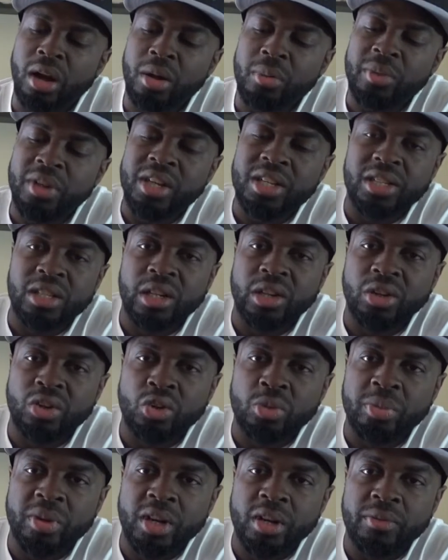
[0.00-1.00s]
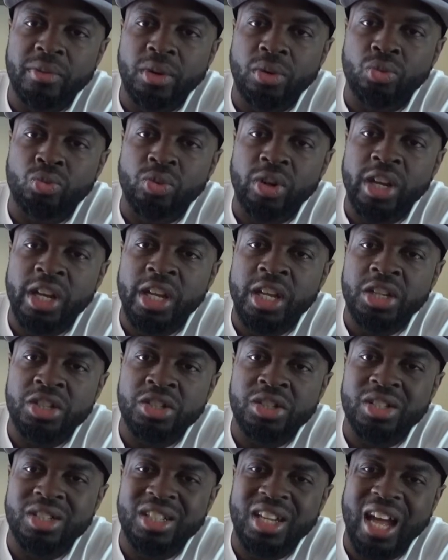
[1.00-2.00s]
There's a little bit of a
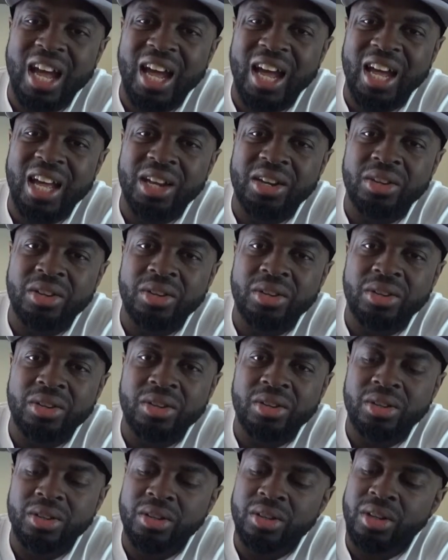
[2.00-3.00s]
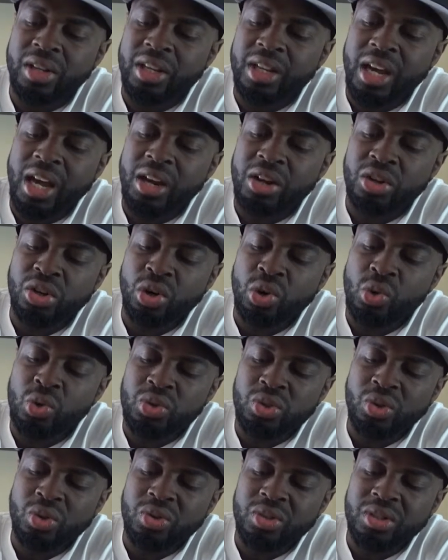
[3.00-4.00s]
ridge design that kind of
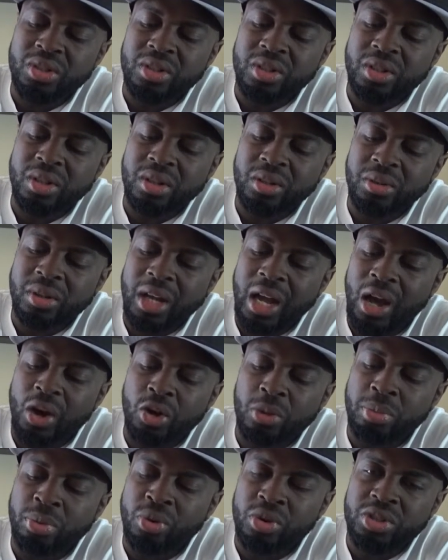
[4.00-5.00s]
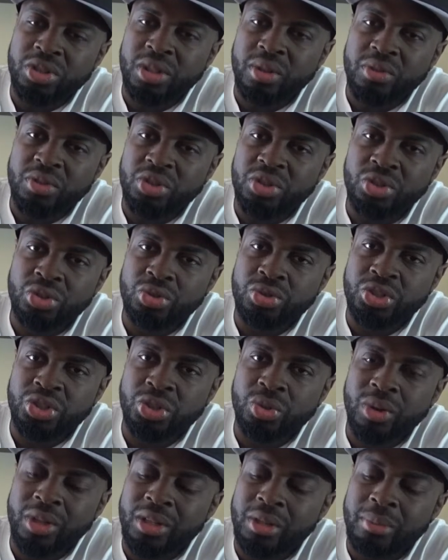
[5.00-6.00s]
goes on to the outer portion of the
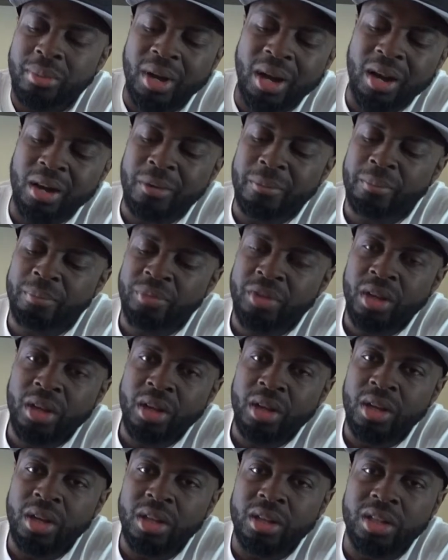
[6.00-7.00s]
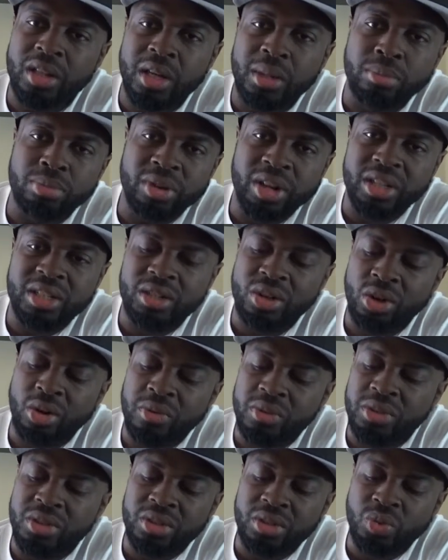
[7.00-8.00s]
shoe at the bottom. Then it breaks
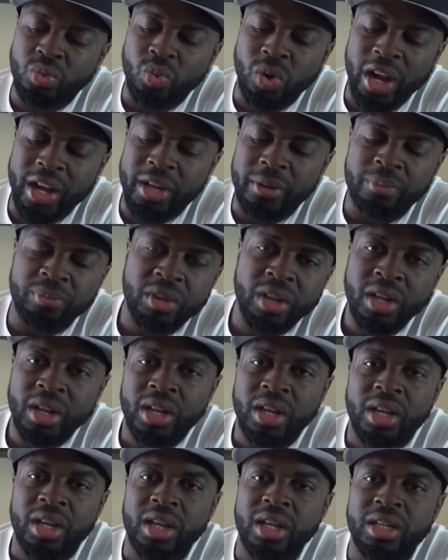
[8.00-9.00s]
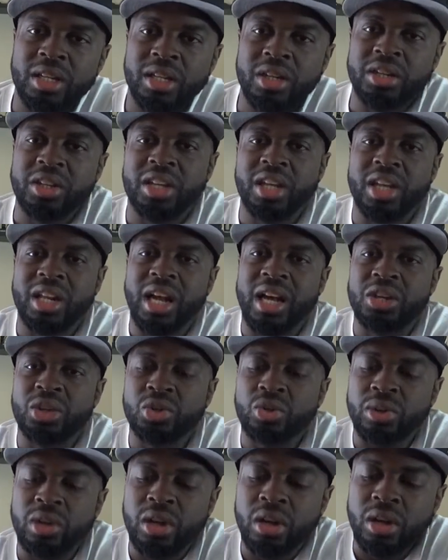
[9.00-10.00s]
off into the white. And then again, I
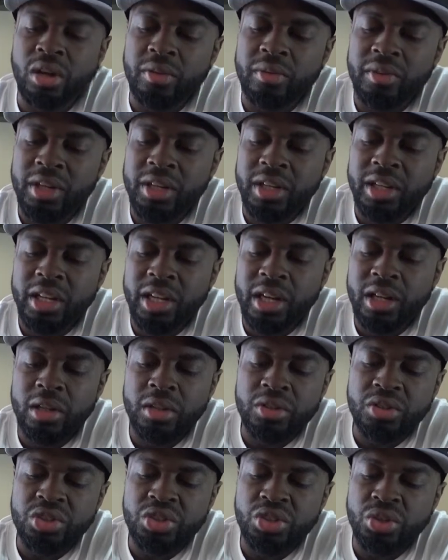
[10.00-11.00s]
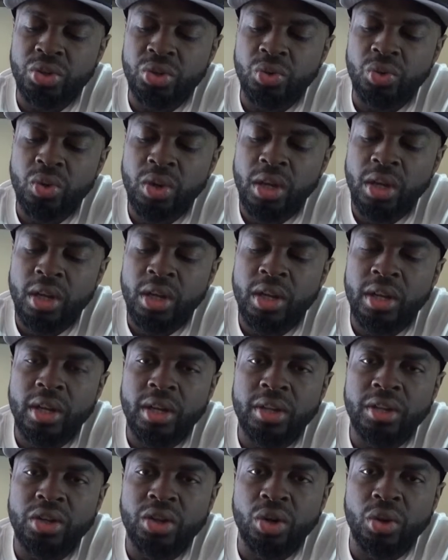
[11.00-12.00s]
do love at the heel of the shoe,
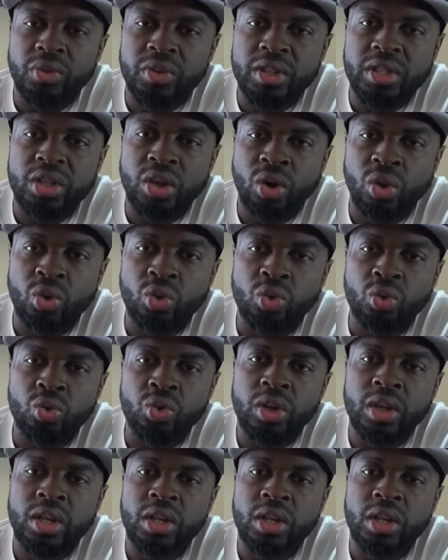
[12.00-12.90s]
you know, this whole